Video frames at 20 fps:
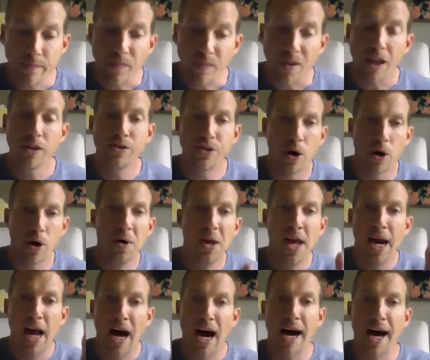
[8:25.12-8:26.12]
So
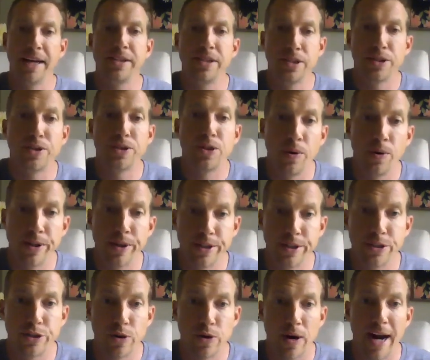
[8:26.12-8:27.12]
how does this go into
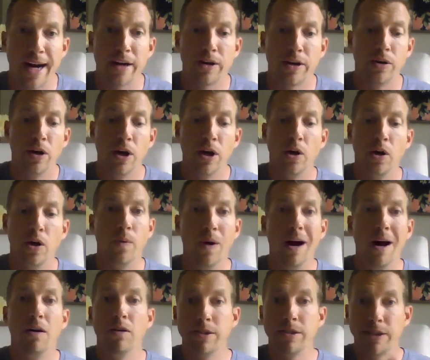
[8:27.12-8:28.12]
the tracker?
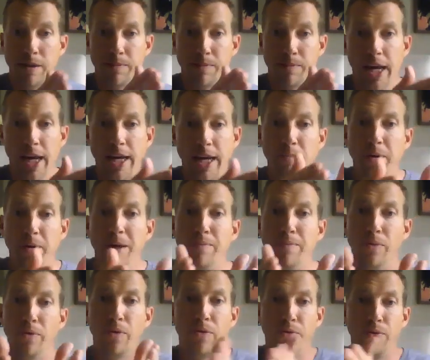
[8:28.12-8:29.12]
Well, as I'm taking
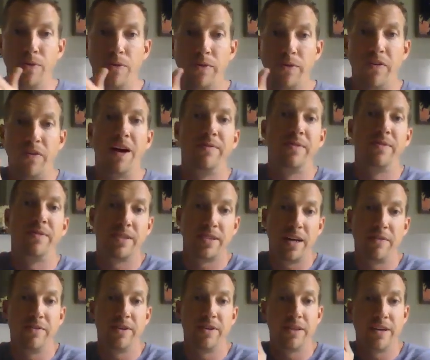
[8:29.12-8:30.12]
people through the 5 to
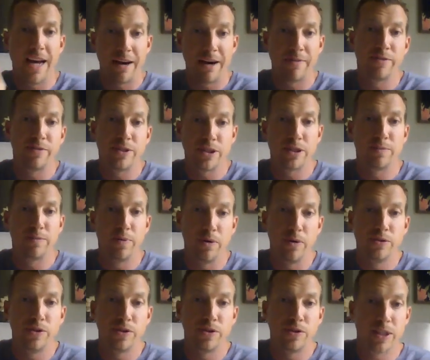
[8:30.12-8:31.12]
7 average
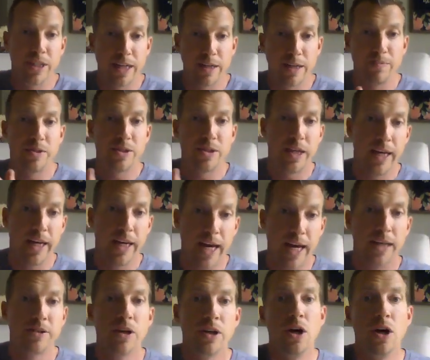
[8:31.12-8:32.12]
exposures to get them to say
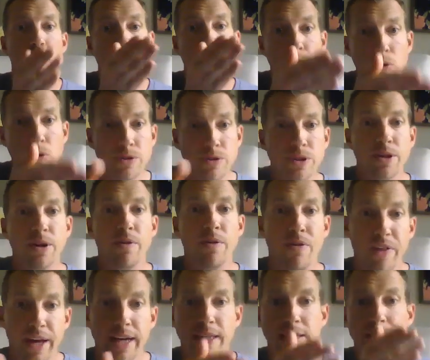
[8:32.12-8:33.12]
yes, those are the
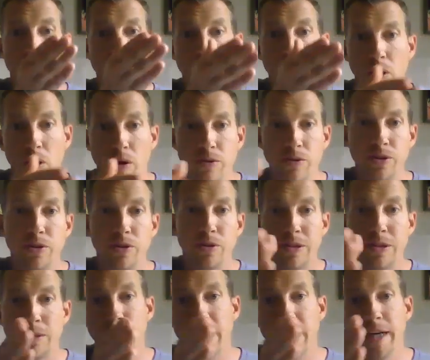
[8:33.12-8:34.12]
things I'm also,
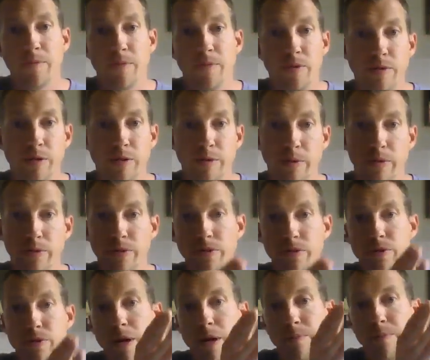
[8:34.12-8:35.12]
as I'm taking through
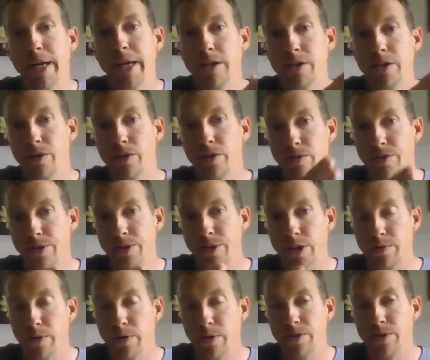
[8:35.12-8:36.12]
exposures, I'm making sure those
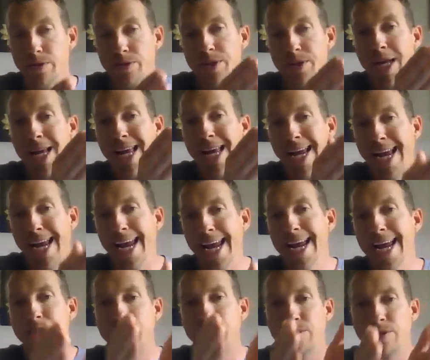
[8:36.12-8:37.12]
exposures
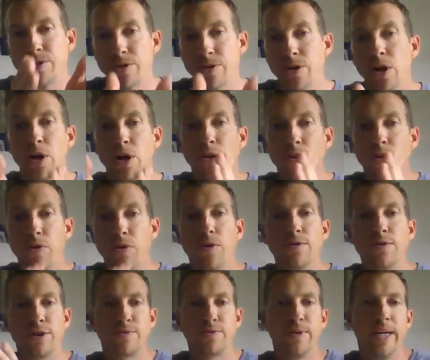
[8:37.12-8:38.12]
answer
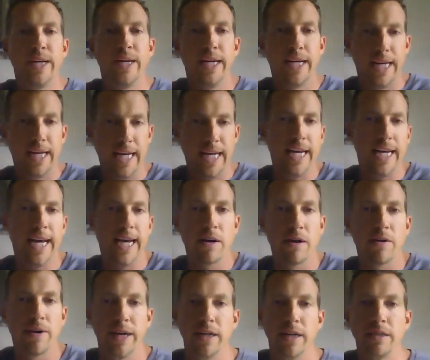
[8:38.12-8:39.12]
those 3 key
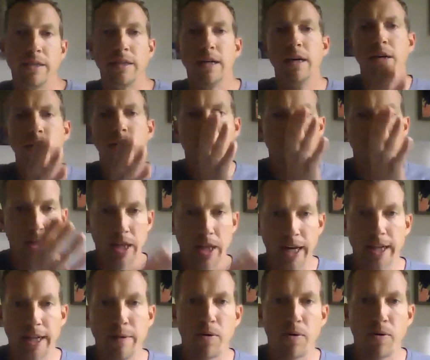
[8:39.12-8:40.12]
areas. Do you
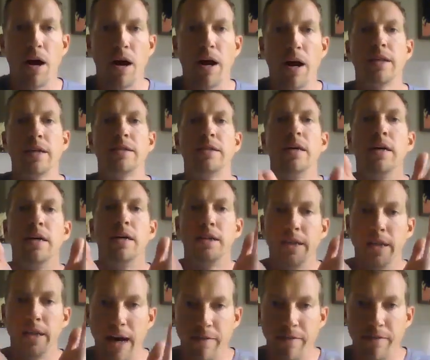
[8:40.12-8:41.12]
like the product?
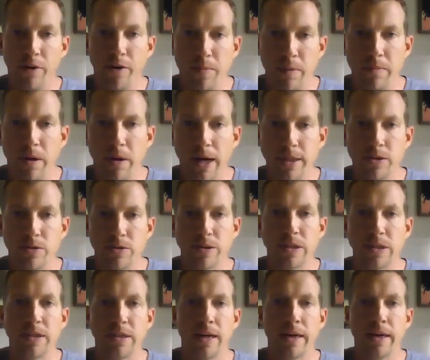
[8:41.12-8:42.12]
Do you have an open mind
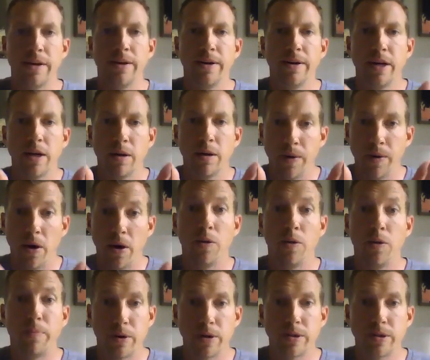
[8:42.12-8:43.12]
towards the secondary income and all
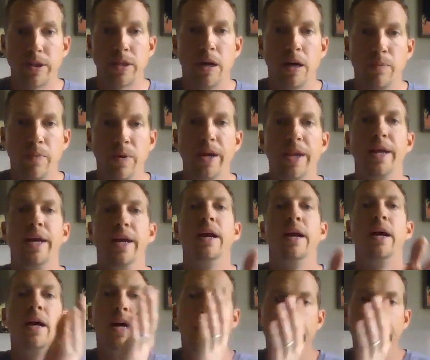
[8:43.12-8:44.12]
the perks that come with it?
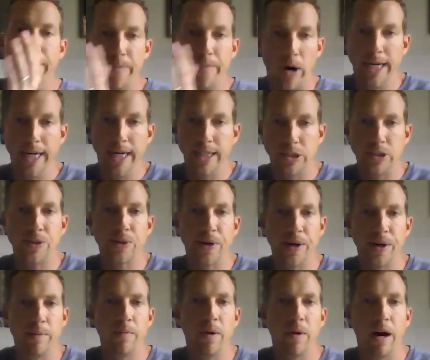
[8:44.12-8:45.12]
And why is
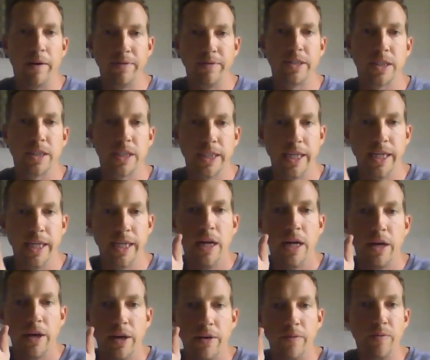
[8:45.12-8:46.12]
Nerium obviously
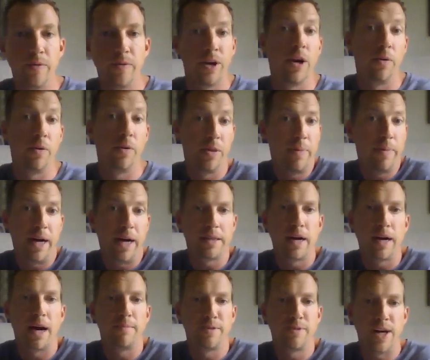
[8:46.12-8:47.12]
the best
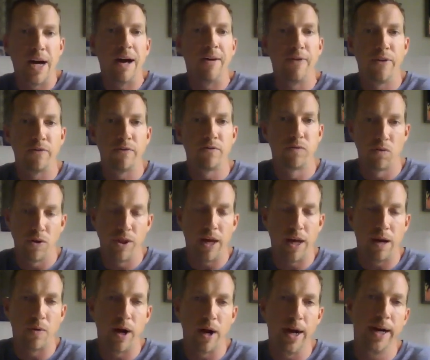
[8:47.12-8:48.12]
option out there for them,
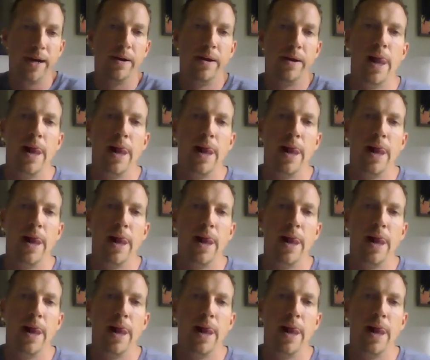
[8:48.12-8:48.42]
right?